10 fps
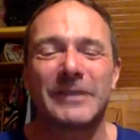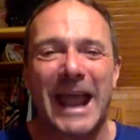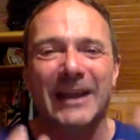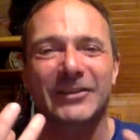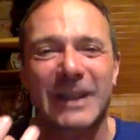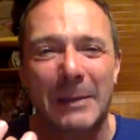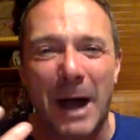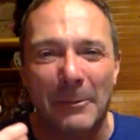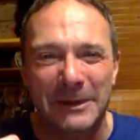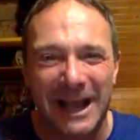the anger's come
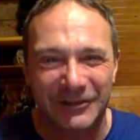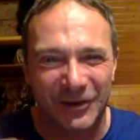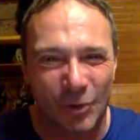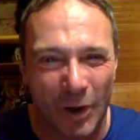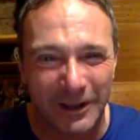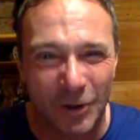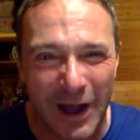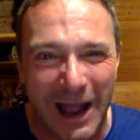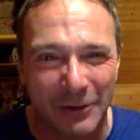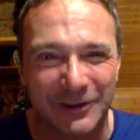up and it hasn't quite got
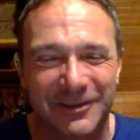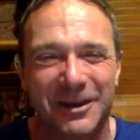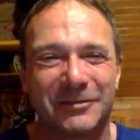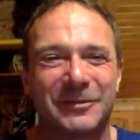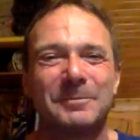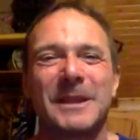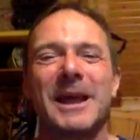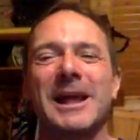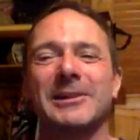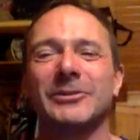out. It's kind of
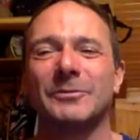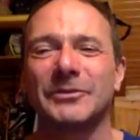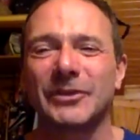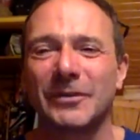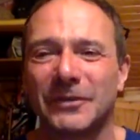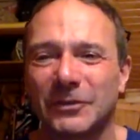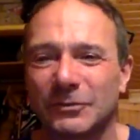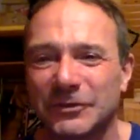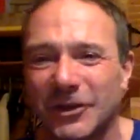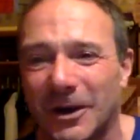held on the surface all
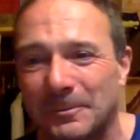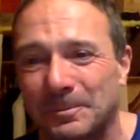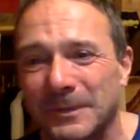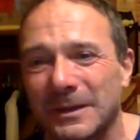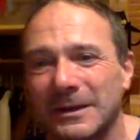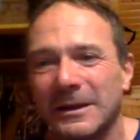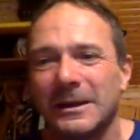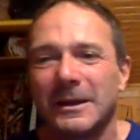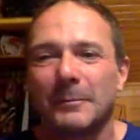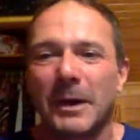the time.
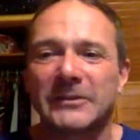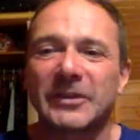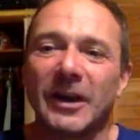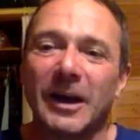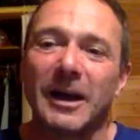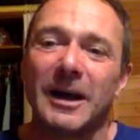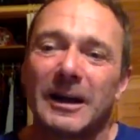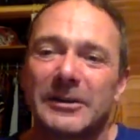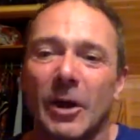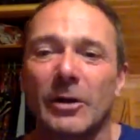But,
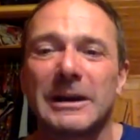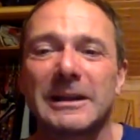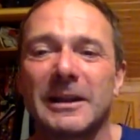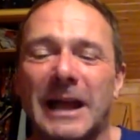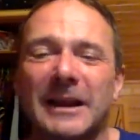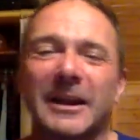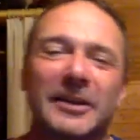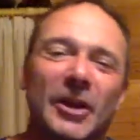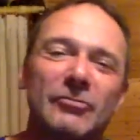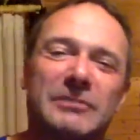you know, a little, and
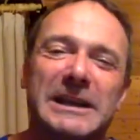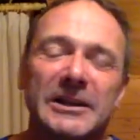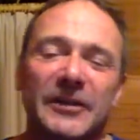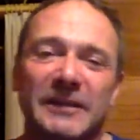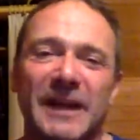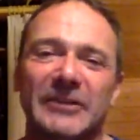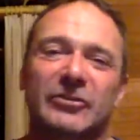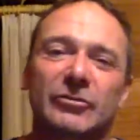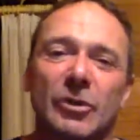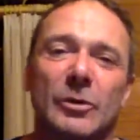I don't really think that's
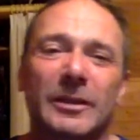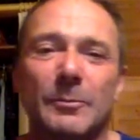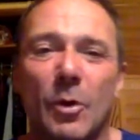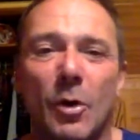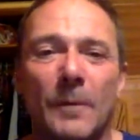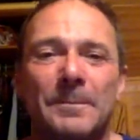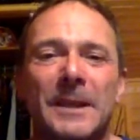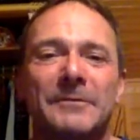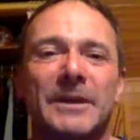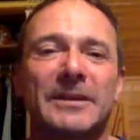true. It's more,
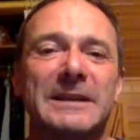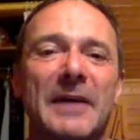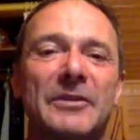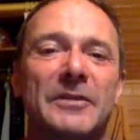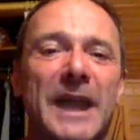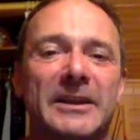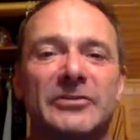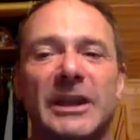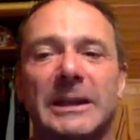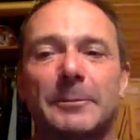there's a level of
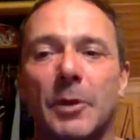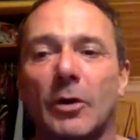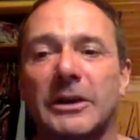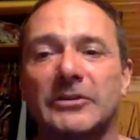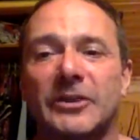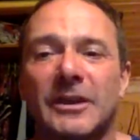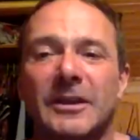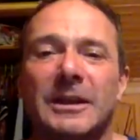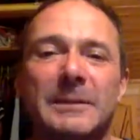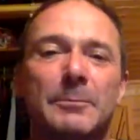energetic blockage.
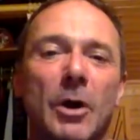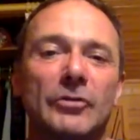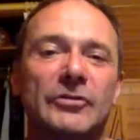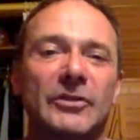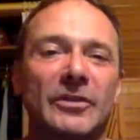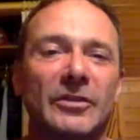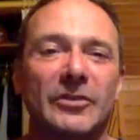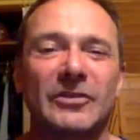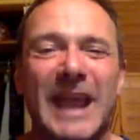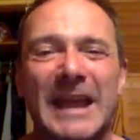Emotions are
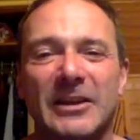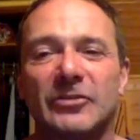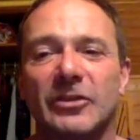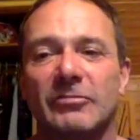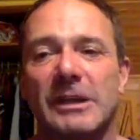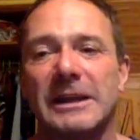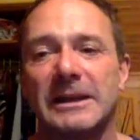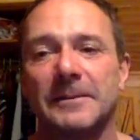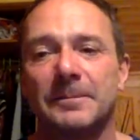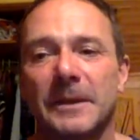just energy,
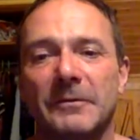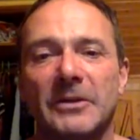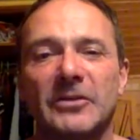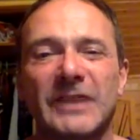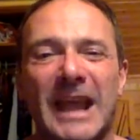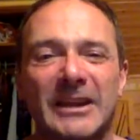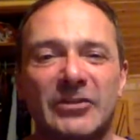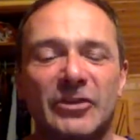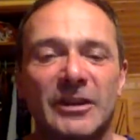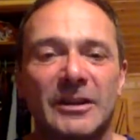really. They're just
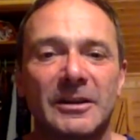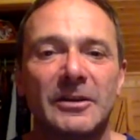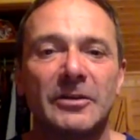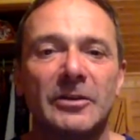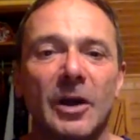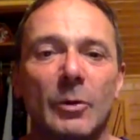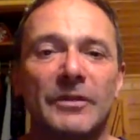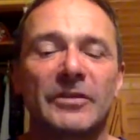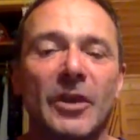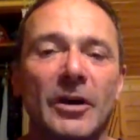energy, you know, with
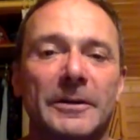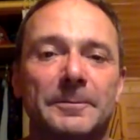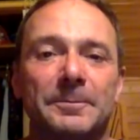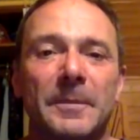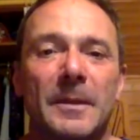a certain